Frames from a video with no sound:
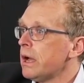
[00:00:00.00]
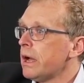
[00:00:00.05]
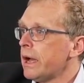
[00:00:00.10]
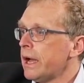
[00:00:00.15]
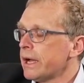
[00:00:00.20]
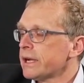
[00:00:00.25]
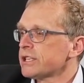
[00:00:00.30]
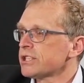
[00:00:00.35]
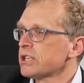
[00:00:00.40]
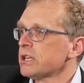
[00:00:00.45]

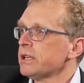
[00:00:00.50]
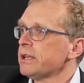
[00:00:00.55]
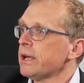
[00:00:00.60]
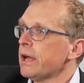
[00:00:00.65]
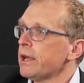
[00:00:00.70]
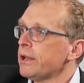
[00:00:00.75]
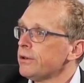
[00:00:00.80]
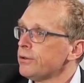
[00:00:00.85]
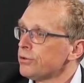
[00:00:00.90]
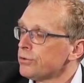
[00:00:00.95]
actually,
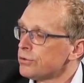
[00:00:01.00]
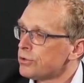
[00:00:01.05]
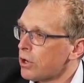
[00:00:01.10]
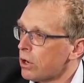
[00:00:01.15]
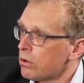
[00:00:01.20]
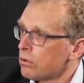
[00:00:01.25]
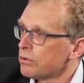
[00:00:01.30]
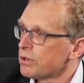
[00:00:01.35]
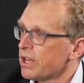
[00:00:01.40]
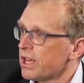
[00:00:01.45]
and you
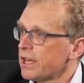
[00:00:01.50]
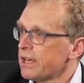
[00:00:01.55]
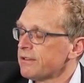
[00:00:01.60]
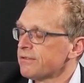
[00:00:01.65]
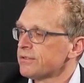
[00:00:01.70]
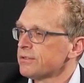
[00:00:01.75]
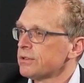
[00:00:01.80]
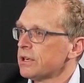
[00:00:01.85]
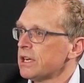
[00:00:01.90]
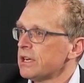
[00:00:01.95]
don't have
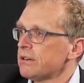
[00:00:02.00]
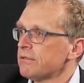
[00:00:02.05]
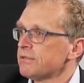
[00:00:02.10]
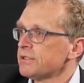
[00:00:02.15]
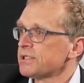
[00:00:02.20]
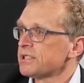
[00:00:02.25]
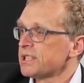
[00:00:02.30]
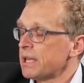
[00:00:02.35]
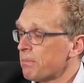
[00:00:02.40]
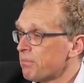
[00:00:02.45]
to have a
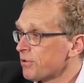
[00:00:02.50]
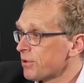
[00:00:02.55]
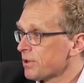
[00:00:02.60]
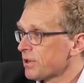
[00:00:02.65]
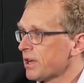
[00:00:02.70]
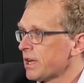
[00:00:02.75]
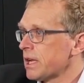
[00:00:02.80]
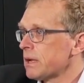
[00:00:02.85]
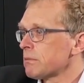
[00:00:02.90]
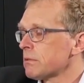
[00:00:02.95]
separate
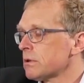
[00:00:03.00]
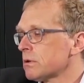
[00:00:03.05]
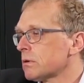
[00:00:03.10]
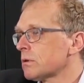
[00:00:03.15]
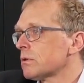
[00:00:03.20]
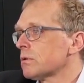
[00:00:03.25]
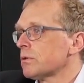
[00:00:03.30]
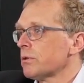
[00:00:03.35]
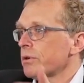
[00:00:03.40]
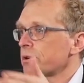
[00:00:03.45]
cable
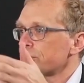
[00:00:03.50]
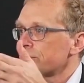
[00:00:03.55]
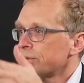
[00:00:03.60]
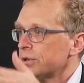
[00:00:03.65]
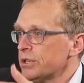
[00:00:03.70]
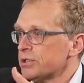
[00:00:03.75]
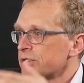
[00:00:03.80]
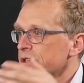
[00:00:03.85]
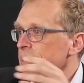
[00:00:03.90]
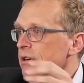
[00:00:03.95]
going to
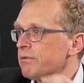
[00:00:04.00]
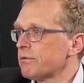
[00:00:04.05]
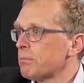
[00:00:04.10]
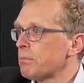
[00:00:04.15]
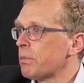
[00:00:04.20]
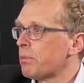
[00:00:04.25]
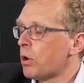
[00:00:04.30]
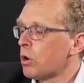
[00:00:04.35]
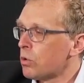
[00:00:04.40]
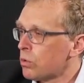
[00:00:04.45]
each and every
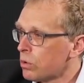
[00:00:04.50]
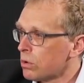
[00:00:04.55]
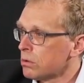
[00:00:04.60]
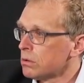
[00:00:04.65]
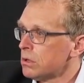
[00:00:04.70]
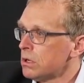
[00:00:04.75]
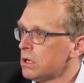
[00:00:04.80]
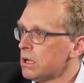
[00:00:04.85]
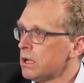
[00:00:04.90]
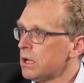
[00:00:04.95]
pole,
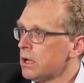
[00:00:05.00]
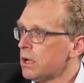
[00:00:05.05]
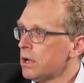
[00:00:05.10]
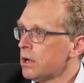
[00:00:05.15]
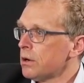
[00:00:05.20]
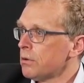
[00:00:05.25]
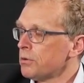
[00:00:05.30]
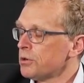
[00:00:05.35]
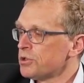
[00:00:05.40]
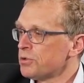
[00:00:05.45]

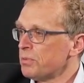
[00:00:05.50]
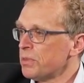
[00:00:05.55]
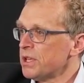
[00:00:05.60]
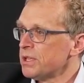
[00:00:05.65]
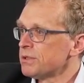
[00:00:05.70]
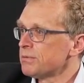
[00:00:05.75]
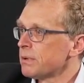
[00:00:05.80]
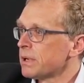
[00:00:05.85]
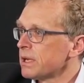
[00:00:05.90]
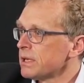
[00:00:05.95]
which
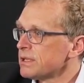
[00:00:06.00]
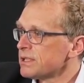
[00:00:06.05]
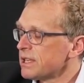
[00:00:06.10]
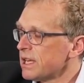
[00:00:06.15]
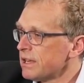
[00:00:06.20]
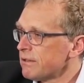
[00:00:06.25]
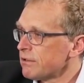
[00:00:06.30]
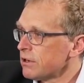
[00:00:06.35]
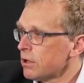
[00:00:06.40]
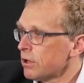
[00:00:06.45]
means we can
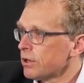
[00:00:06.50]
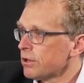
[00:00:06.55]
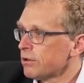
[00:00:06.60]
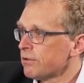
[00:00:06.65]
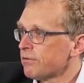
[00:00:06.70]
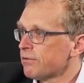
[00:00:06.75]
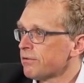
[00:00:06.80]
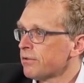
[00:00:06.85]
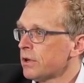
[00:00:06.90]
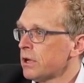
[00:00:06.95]
save a lot
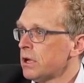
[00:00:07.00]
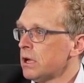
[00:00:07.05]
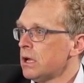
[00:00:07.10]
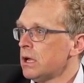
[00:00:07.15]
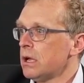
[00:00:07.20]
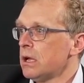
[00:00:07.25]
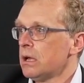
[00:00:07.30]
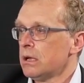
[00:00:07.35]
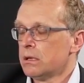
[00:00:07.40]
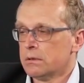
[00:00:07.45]
of
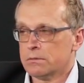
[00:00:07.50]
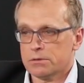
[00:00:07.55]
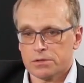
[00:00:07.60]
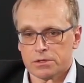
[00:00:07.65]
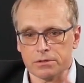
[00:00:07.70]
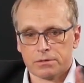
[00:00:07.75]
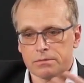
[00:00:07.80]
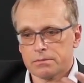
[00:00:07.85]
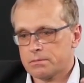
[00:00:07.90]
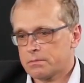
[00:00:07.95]

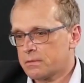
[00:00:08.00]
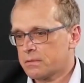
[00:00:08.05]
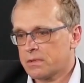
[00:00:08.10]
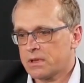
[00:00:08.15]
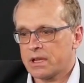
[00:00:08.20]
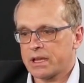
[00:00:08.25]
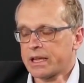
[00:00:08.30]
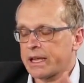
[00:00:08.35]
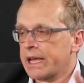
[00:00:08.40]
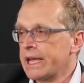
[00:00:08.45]
just
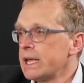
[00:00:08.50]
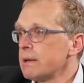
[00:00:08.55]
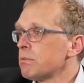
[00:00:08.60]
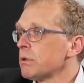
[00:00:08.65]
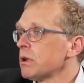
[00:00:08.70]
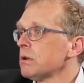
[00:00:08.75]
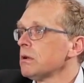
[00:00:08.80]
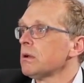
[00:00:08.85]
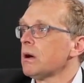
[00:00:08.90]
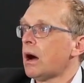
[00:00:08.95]

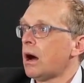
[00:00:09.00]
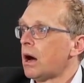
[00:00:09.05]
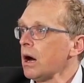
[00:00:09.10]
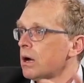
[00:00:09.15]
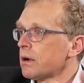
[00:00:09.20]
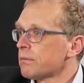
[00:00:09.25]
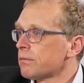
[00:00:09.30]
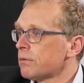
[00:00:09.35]
cable, hard